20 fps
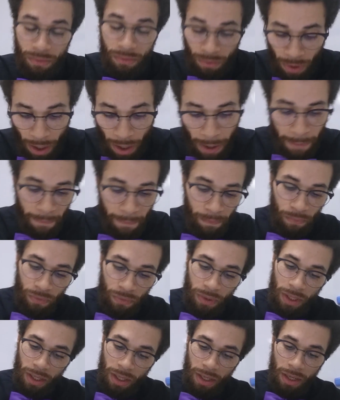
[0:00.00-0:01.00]
Okay?
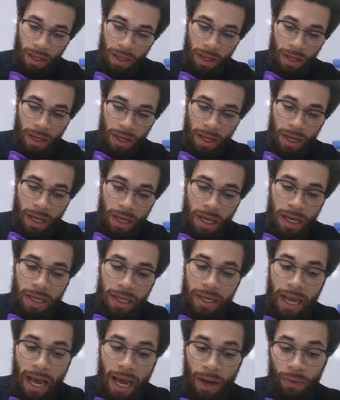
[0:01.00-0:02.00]

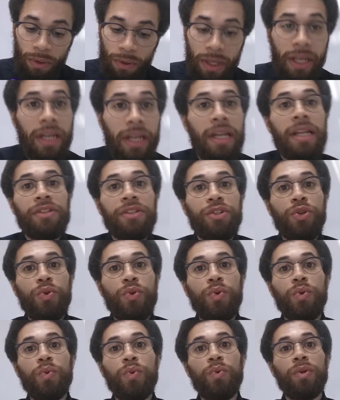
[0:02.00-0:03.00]
Now, getting
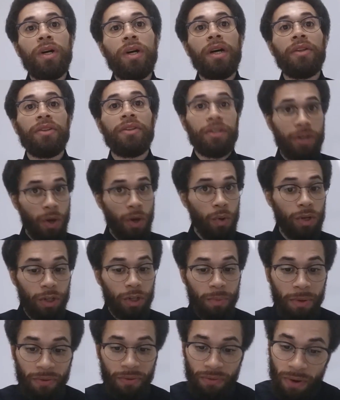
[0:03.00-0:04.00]
into the code a
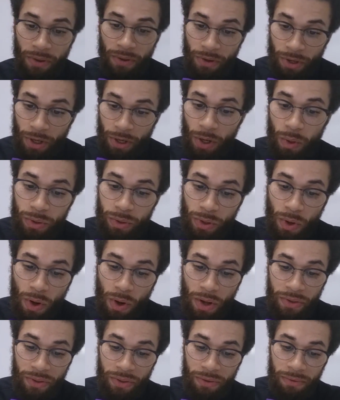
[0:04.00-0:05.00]
little bit further, it goes
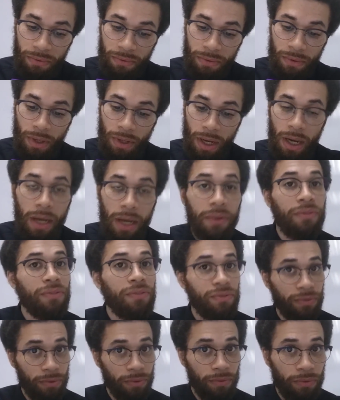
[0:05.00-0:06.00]
on
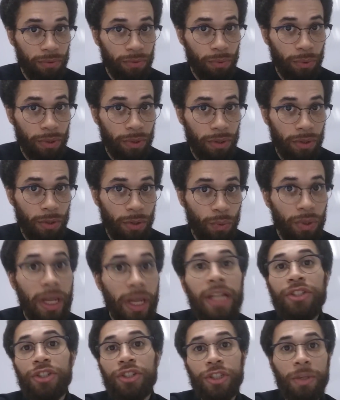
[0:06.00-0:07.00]
with the
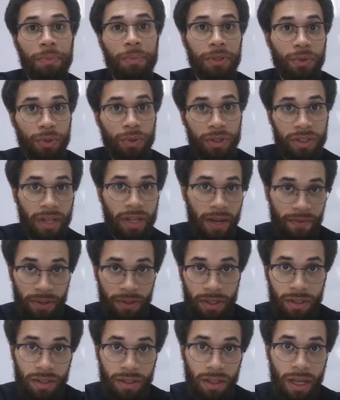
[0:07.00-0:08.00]
relationship between the slave
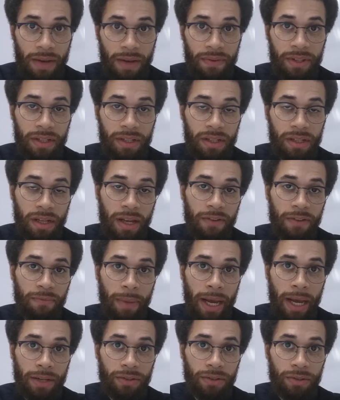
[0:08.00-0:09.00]
and the slave
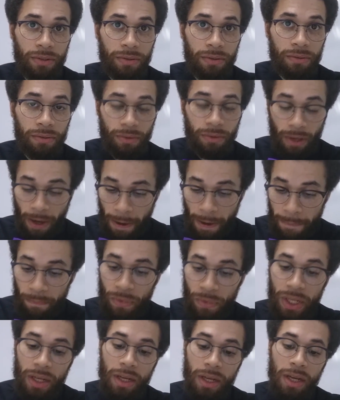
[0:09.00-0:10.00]
master. Okay?
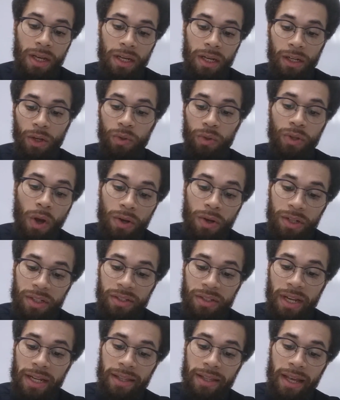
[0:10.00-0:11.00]
And it goes on to
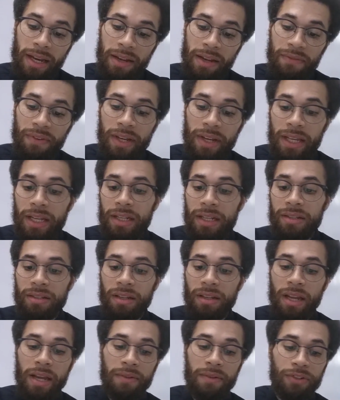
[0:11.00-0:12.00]
state that if any
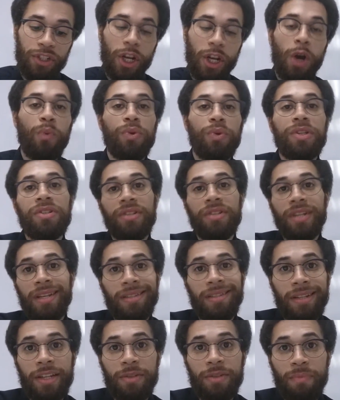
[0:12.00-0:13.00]
slave shall
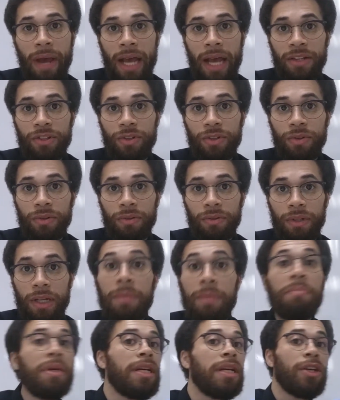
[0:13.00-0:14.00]
resist his master
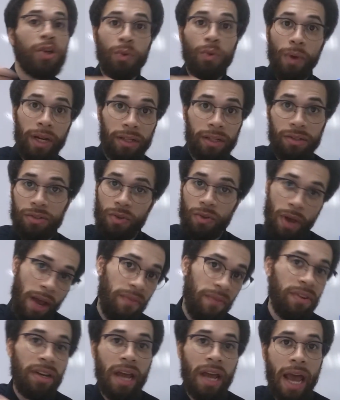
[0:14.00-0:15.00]
in being corrected, so
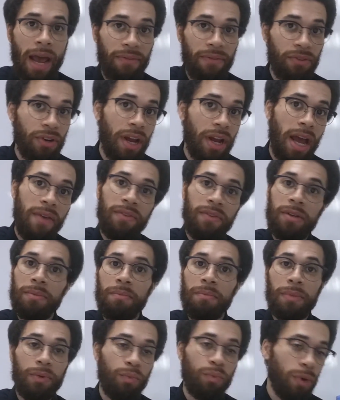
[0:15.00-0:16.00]
after
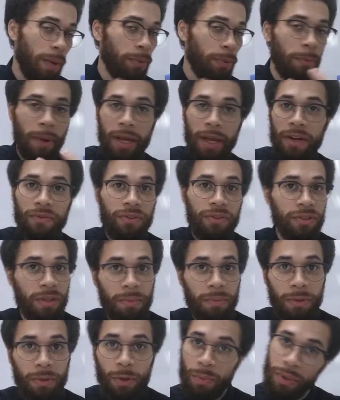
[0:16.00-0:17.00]
having been reprimanded for
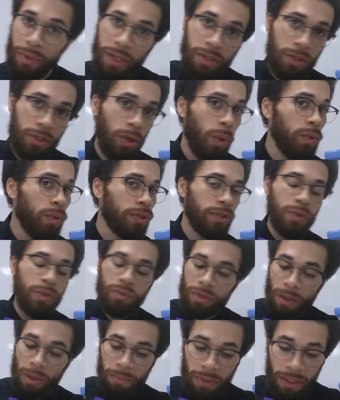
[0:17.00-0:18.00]
something or being told to do
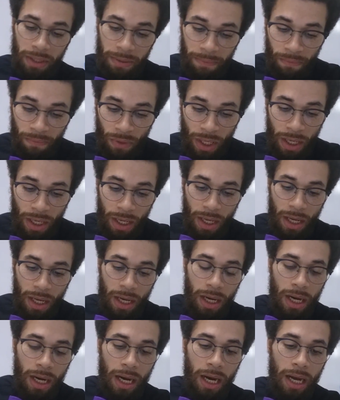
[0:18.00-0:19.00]
something,
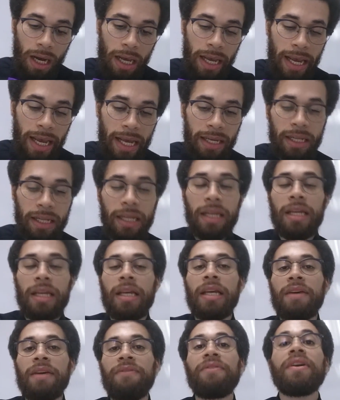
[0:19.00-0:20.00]
and
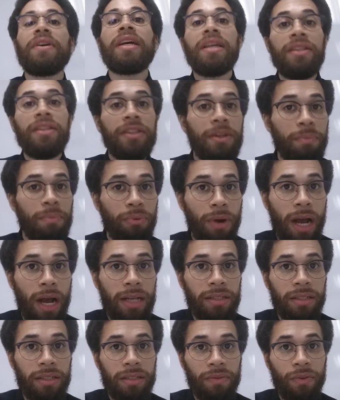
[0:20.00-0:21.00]
if in the
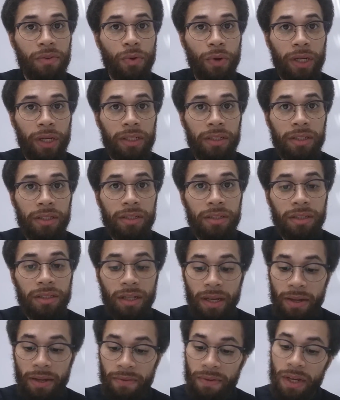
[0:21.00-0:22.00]
process of correcting the
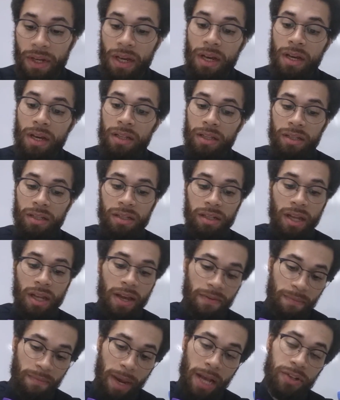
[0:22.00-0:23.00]

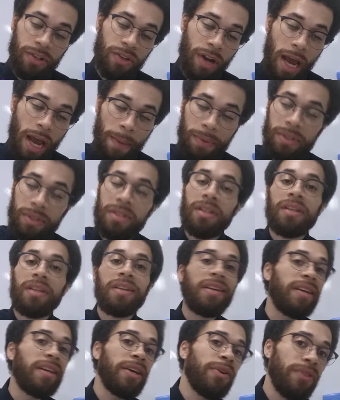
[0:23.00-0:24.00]
slave master happens to
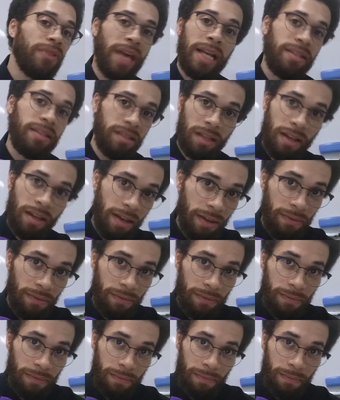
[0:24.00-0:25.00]
kill that slave,